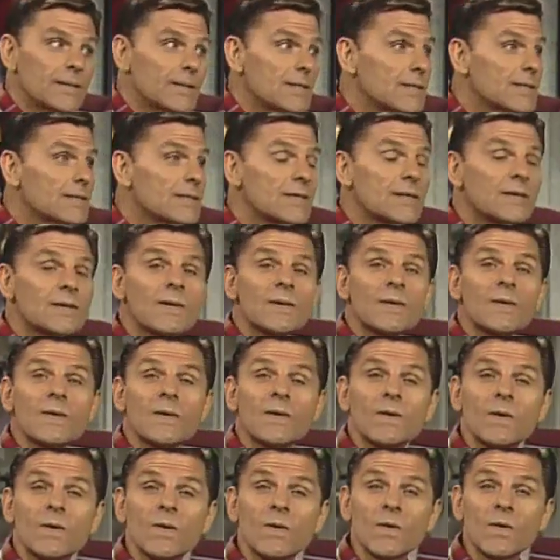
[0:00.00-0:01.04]
You
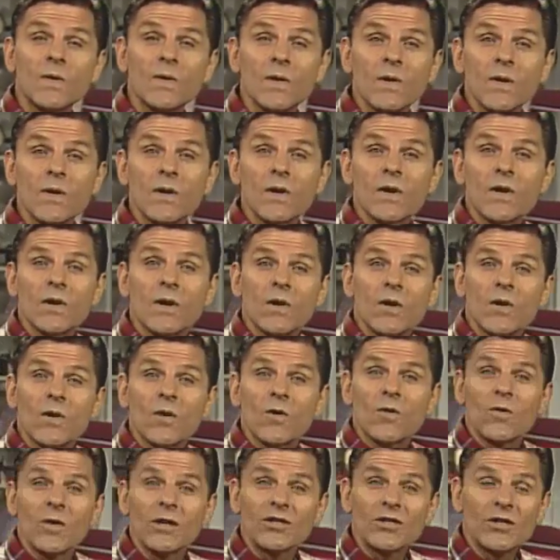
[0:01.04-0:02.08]
know
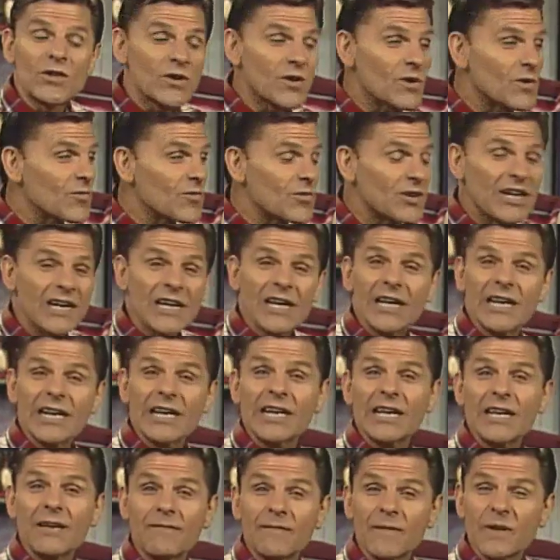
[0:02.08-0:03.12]
what you going to tell
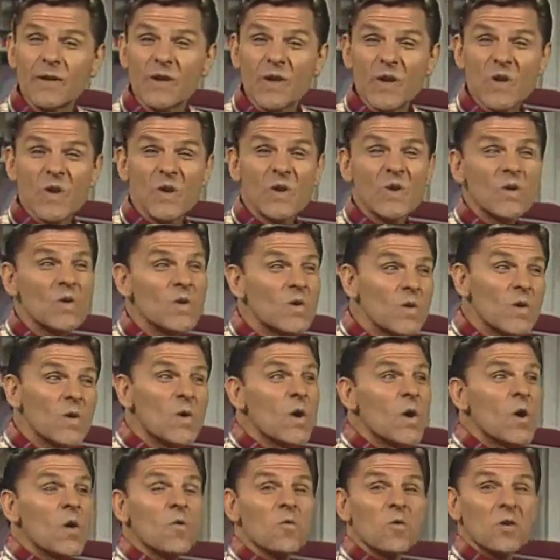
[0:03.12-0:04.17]
him to do
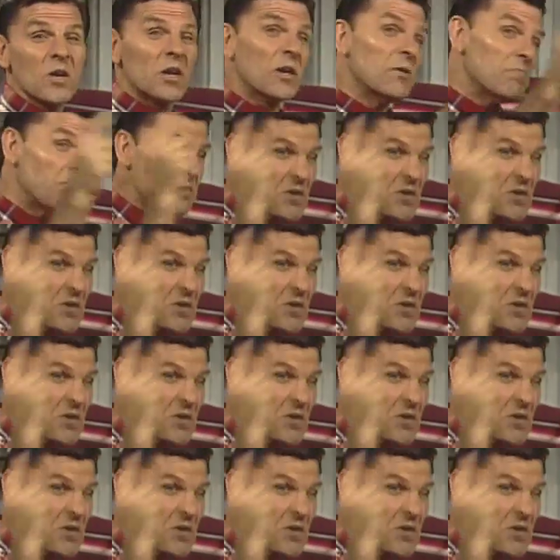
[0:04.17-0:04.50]
with them